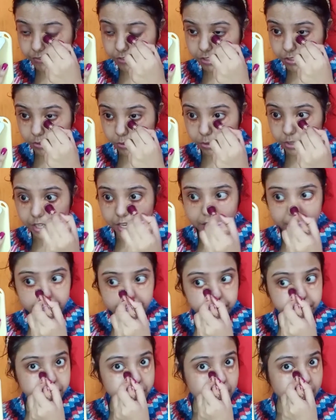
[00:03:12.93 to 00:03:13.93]
So yeah,
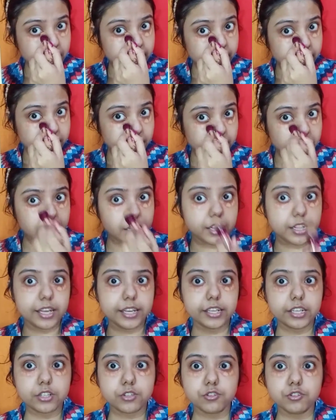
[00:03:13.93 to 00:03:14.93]
I
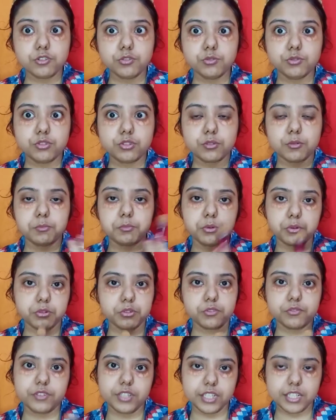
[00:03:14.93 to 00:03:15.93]
like to use both
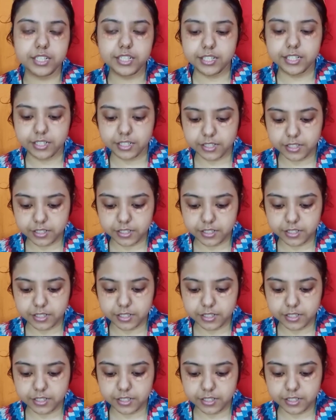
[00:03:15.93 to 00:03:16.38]
of these.